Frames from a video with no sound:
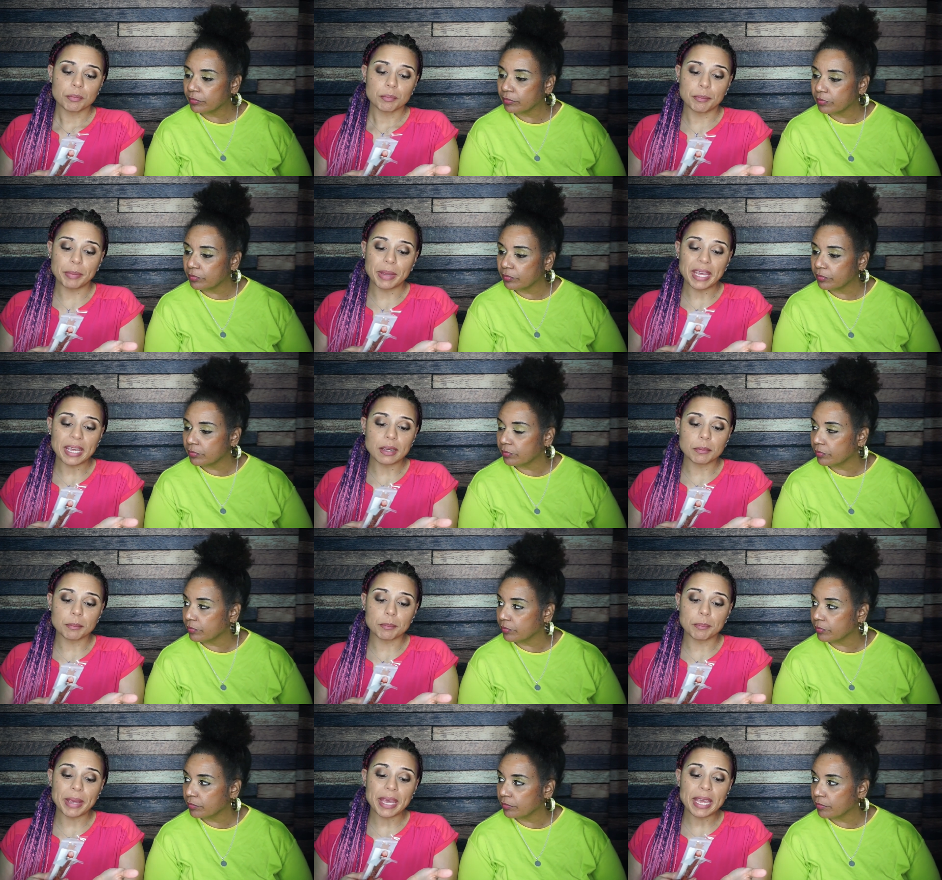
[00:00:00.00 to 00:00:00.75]

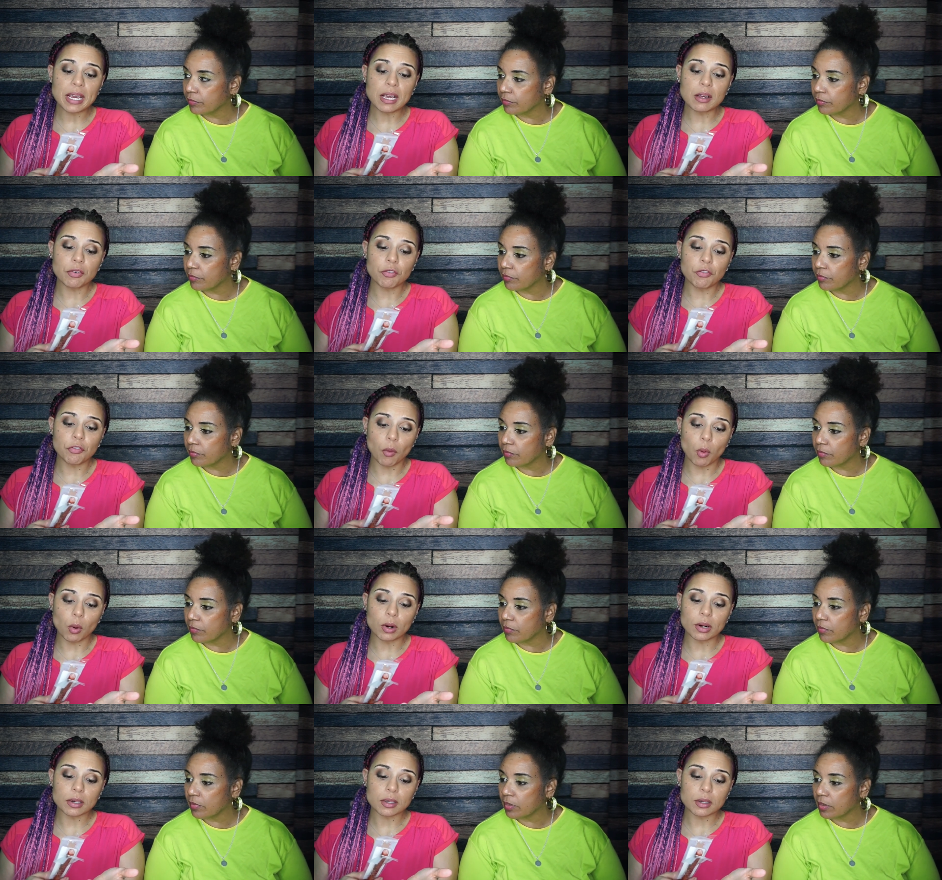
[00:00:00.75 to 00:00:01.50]
Speaker 1: big
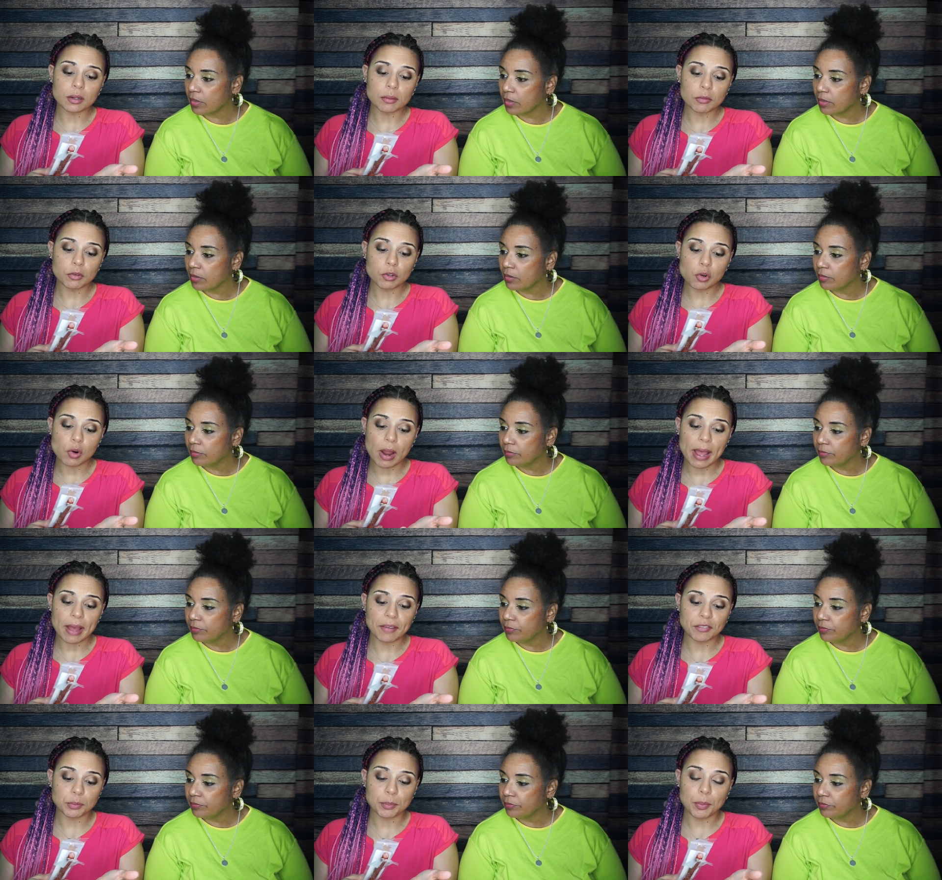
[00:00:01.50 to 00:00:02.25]
fork,
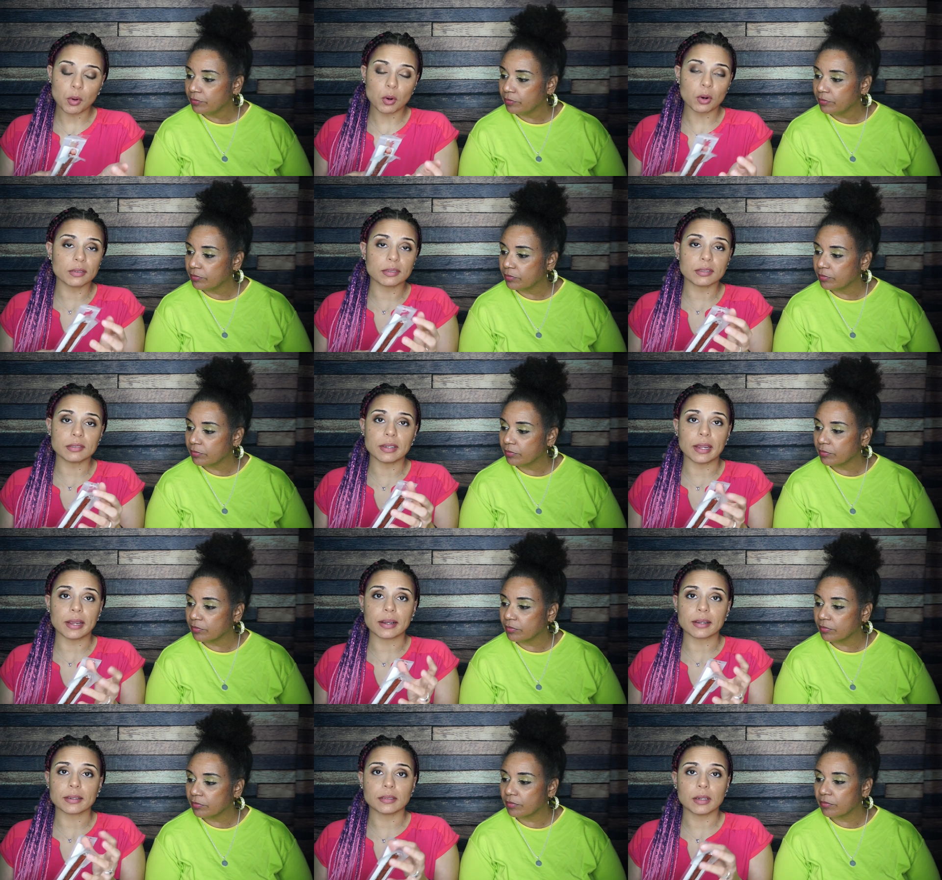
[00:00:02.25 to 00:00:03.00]
Kraft pork
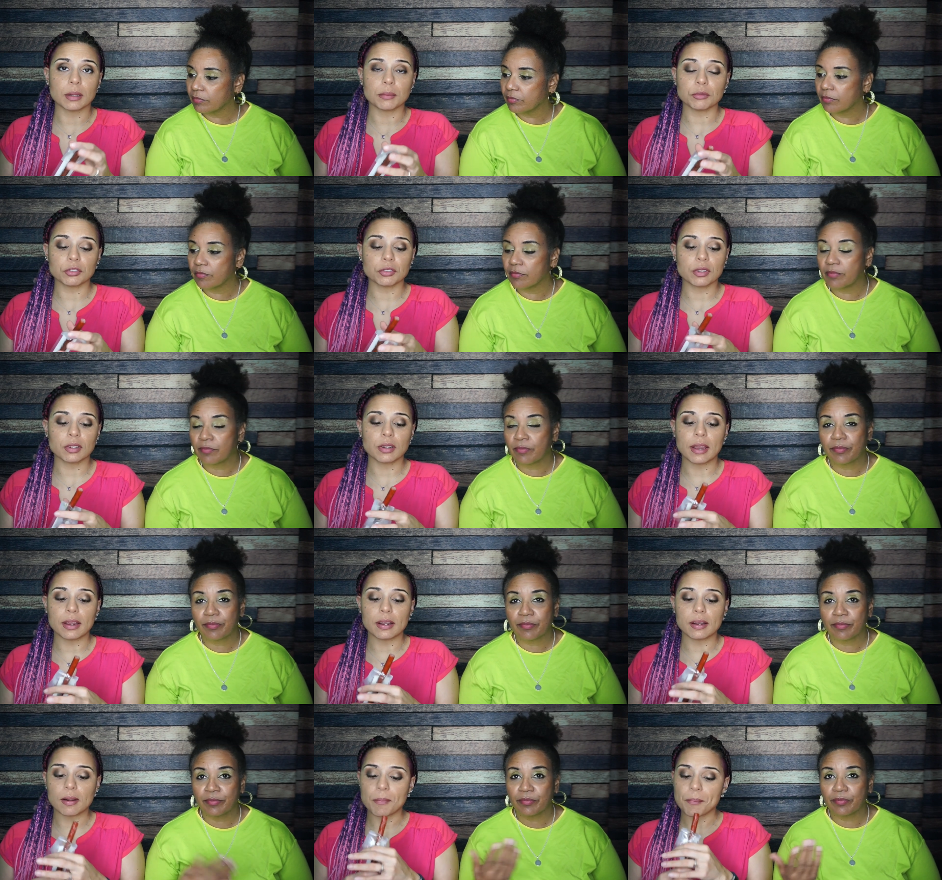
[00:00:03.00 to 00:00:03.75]
stick. I'm just going
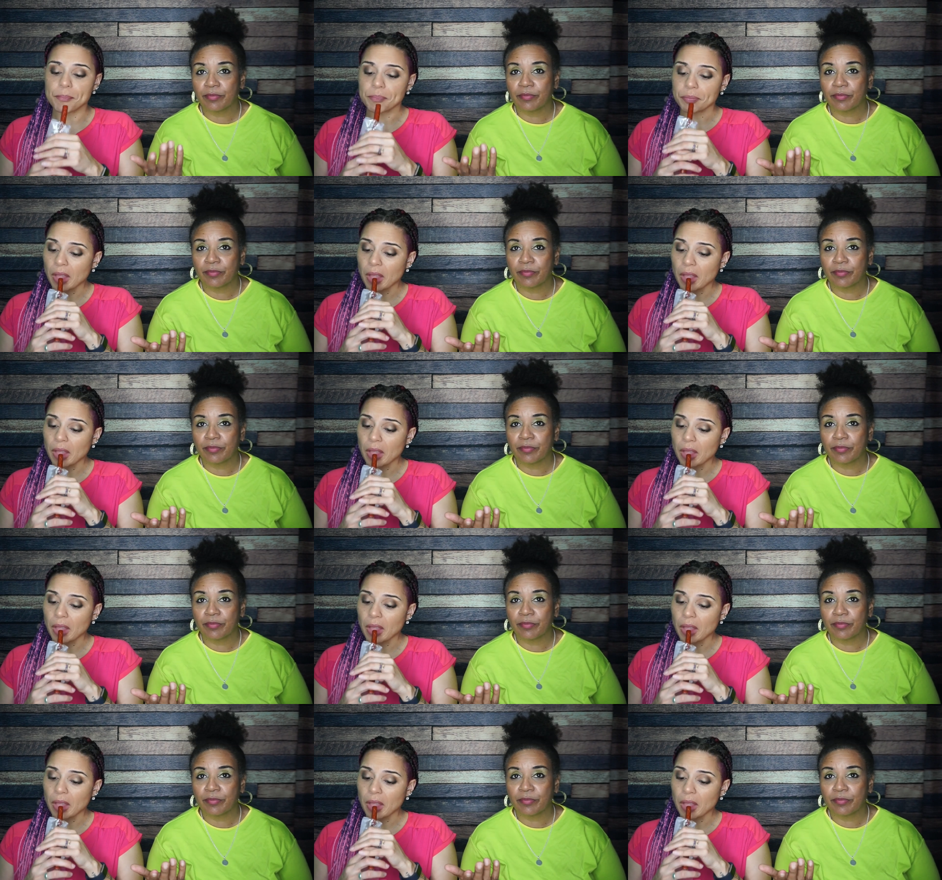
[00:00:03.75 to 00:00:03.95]
to hate it.